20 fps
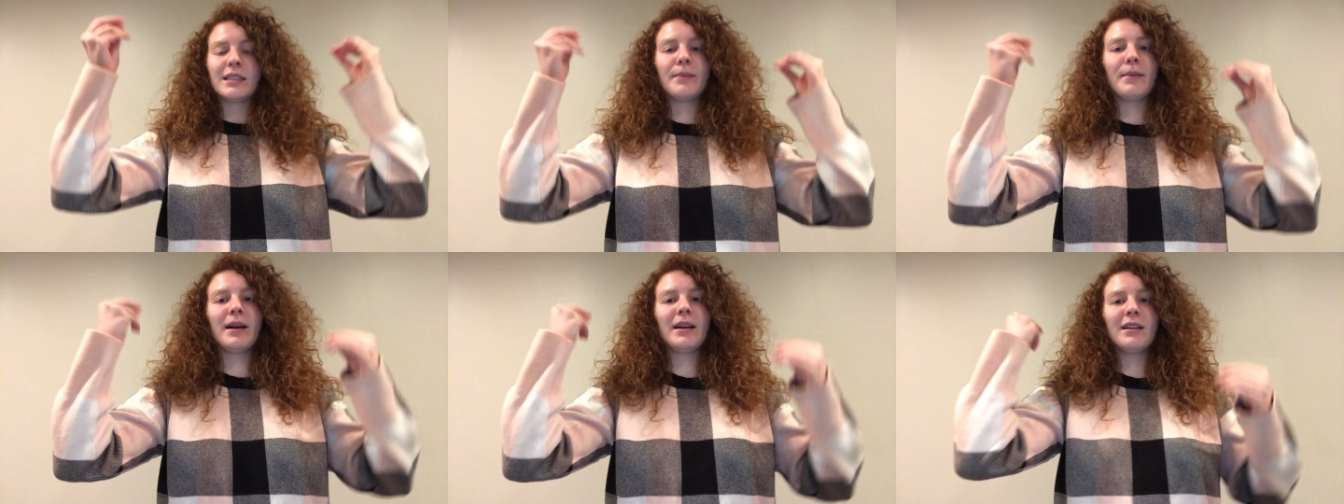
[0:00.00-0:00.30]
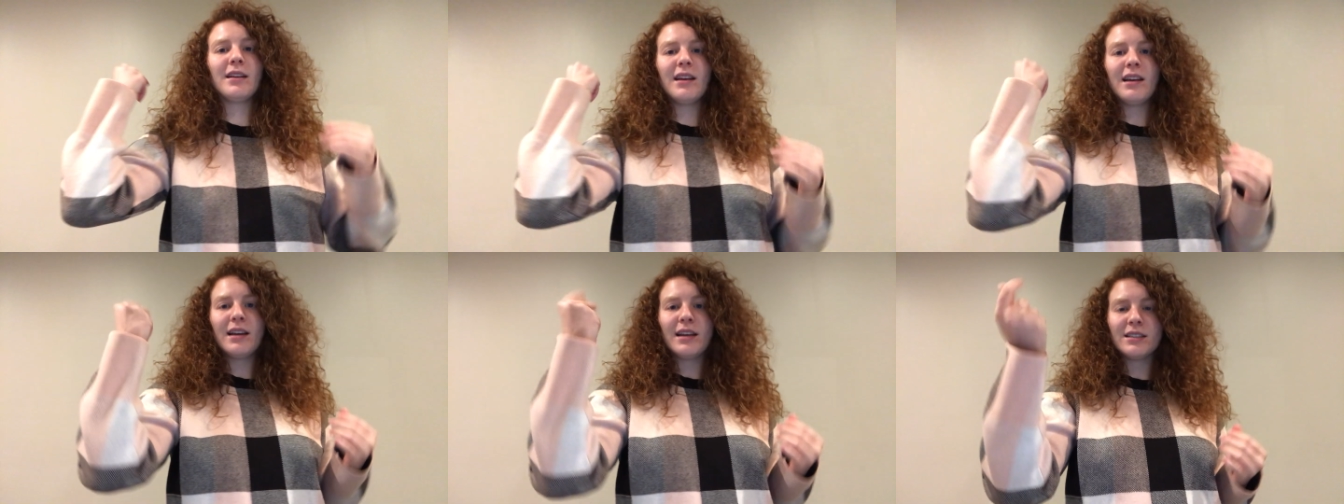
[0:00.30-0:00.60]
It
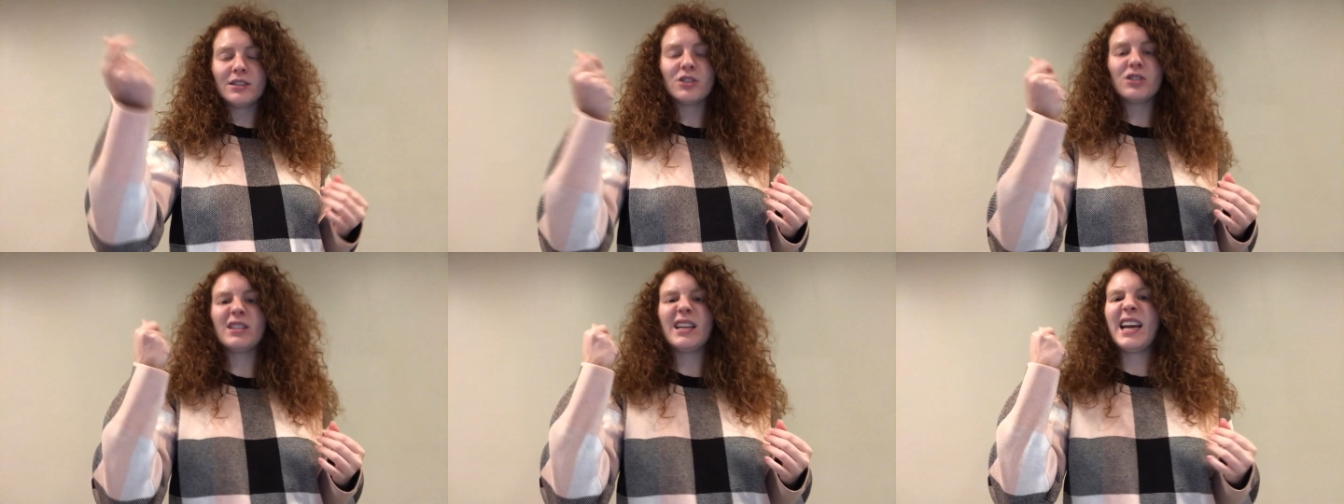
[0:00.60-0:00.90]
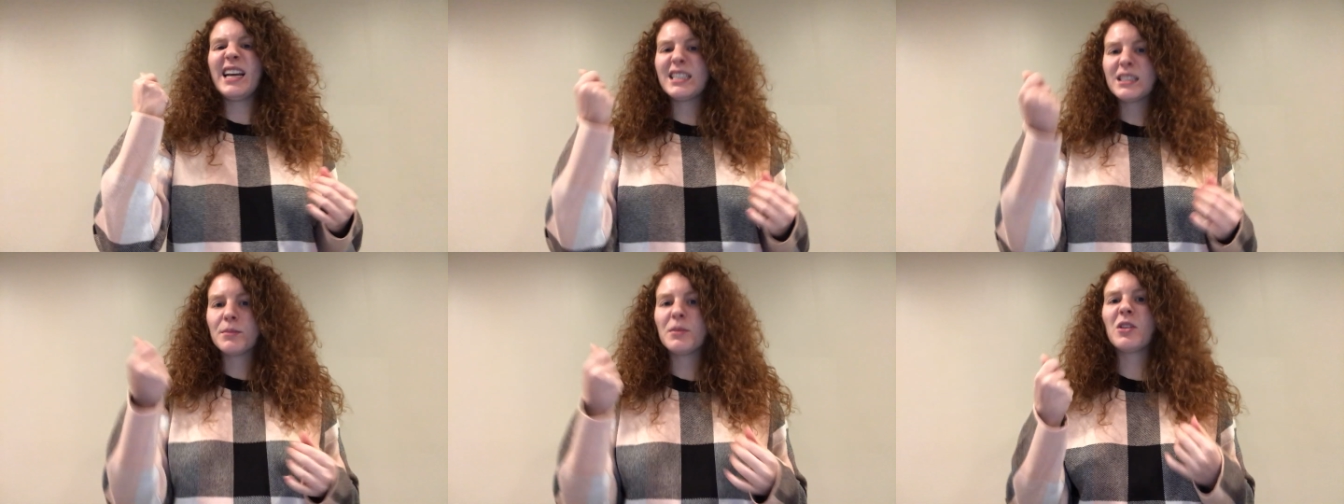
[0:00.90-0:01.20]
just
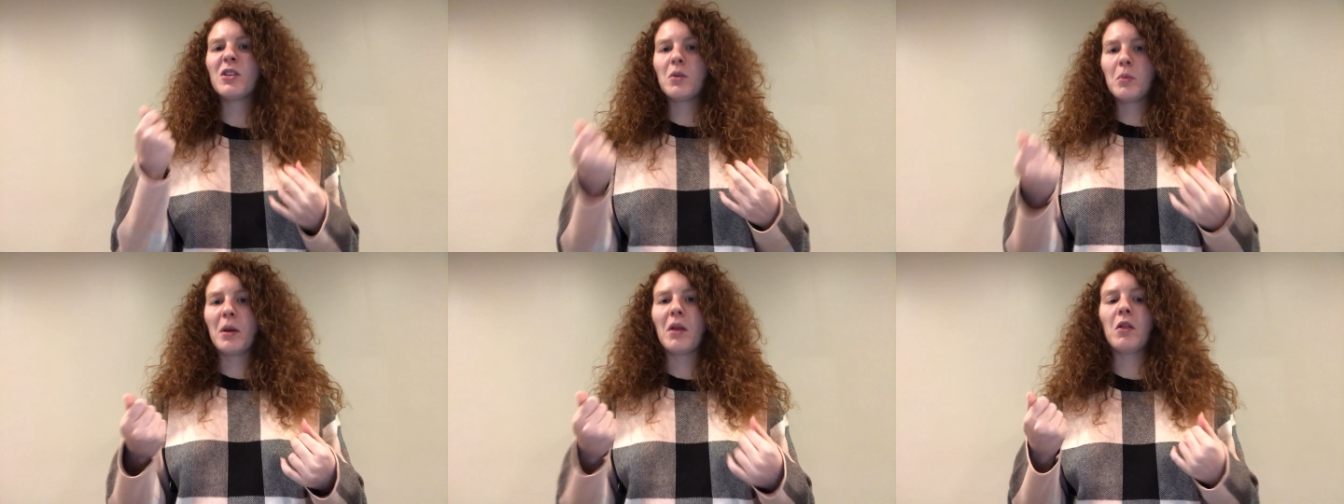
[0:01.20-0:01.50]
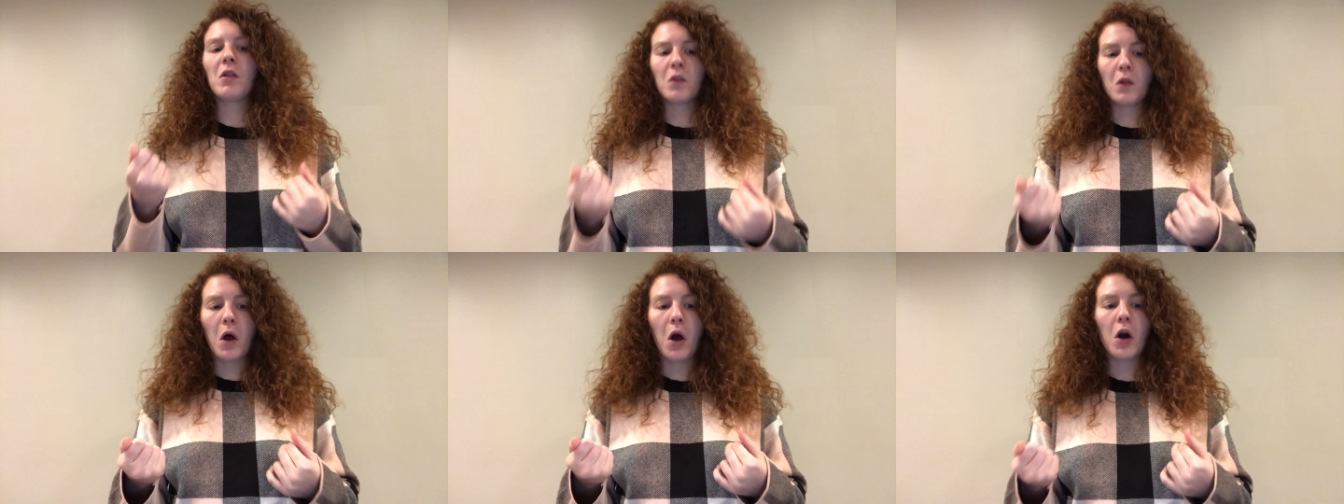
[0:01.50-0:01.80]
takes them a little
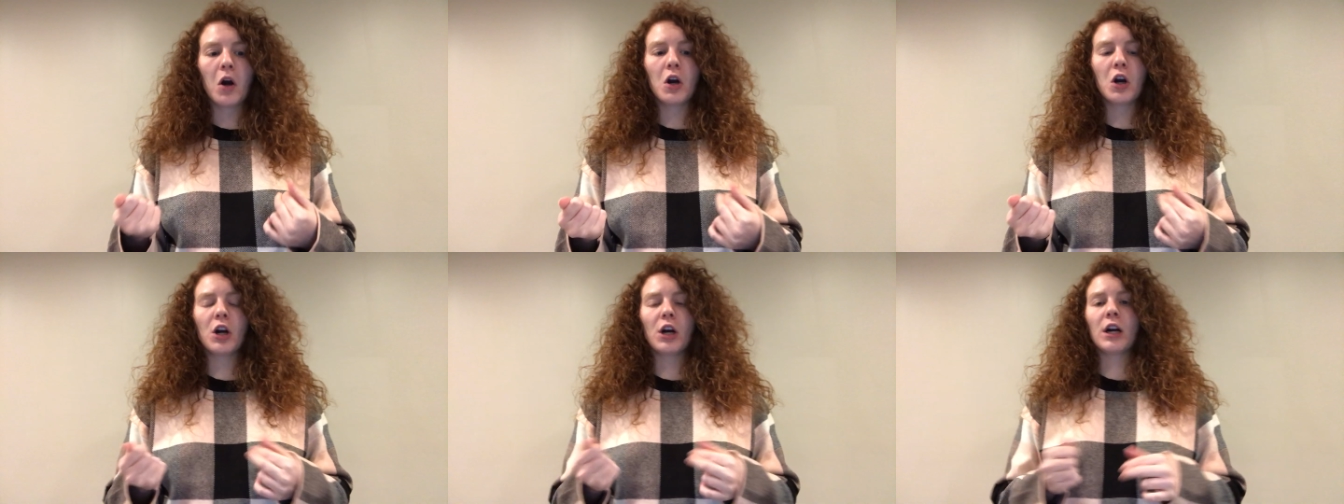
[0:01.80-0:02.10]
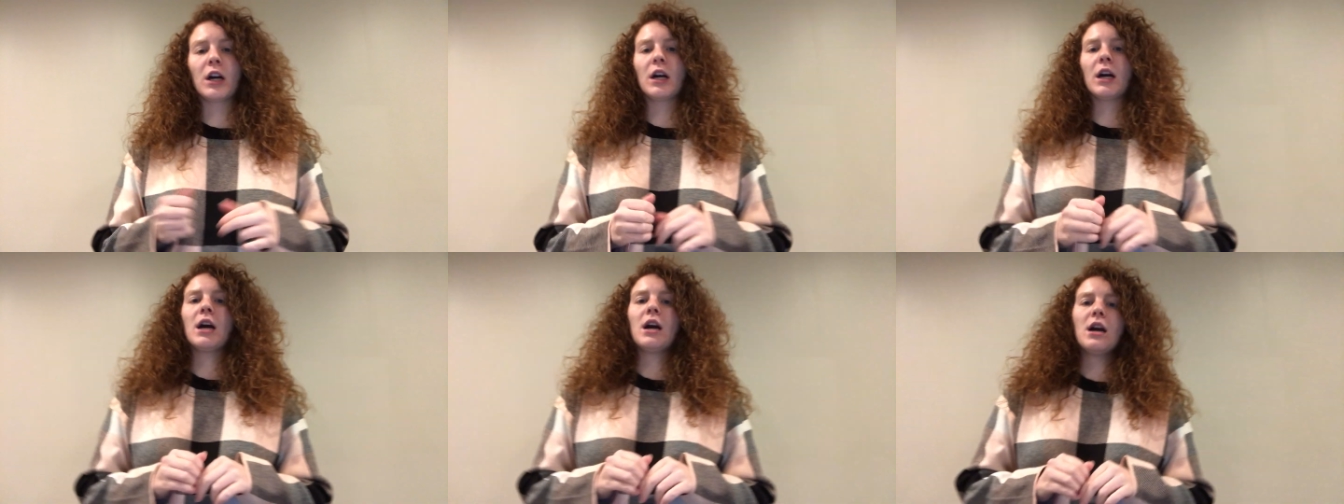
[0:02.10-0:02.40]
bit
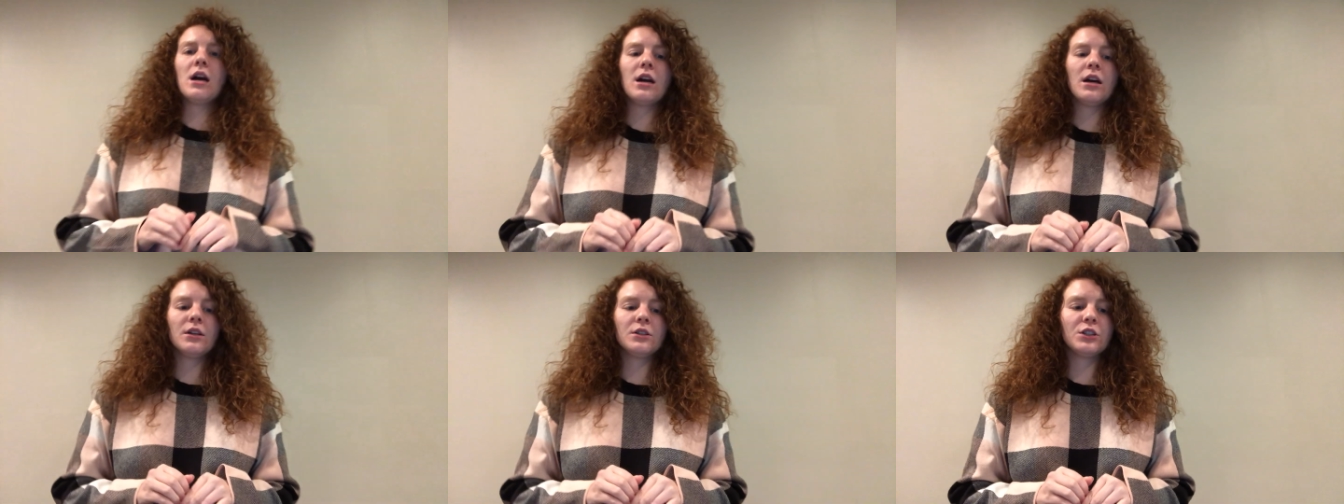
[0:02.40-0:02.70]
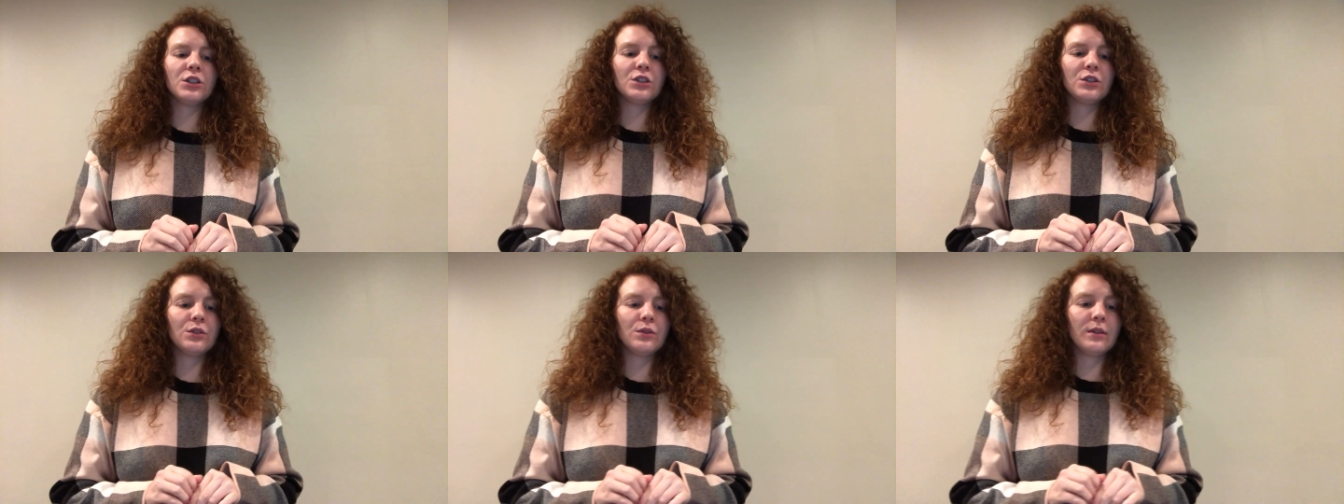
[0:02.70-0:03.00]
longer
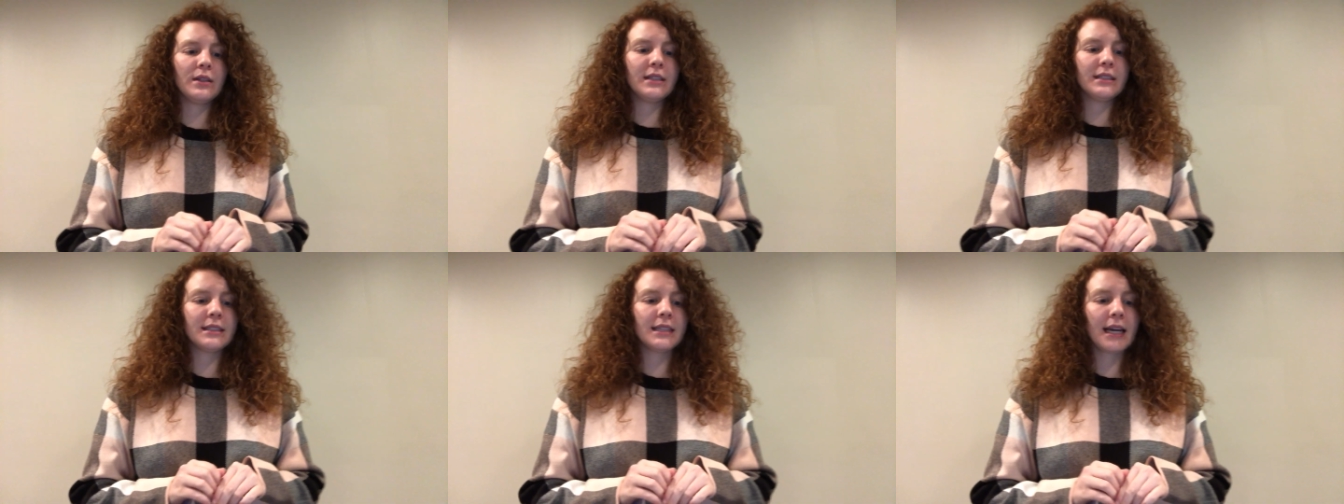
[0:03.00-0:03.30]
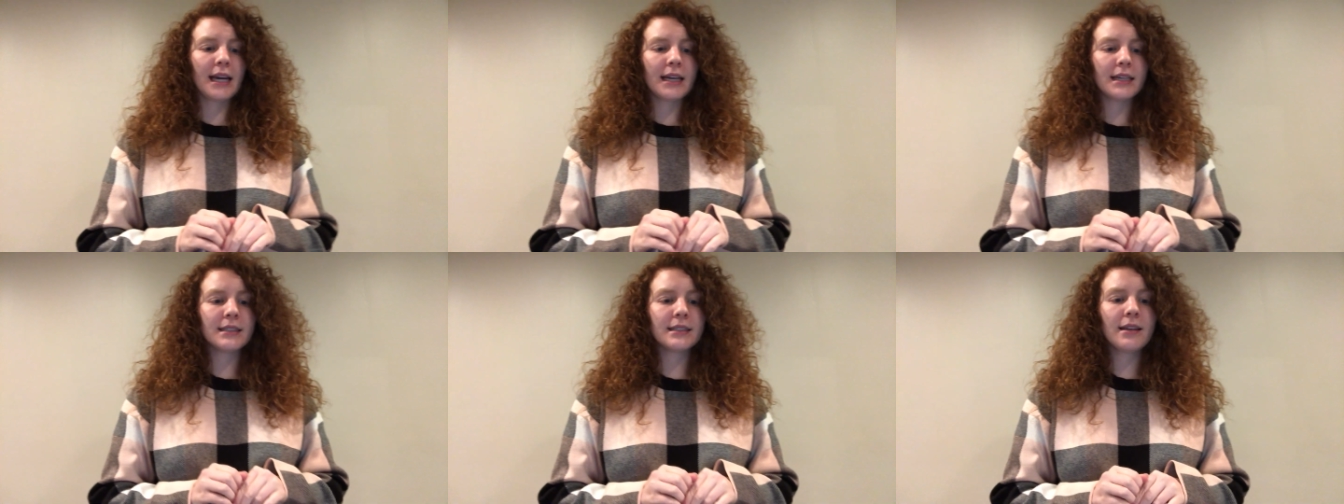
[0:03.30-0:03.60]
to do these
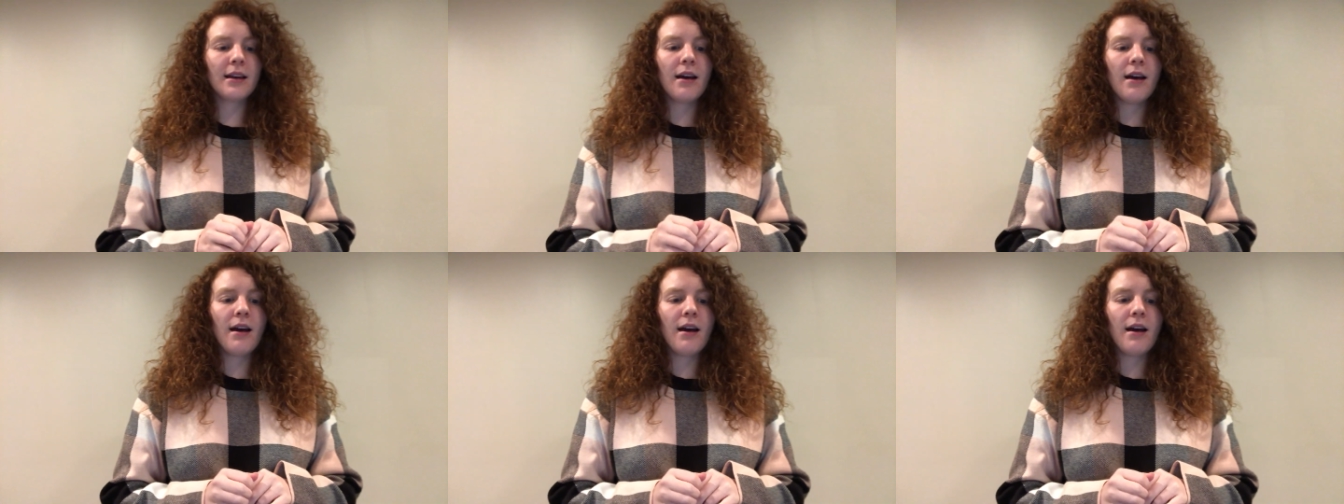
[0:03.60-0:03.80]
things.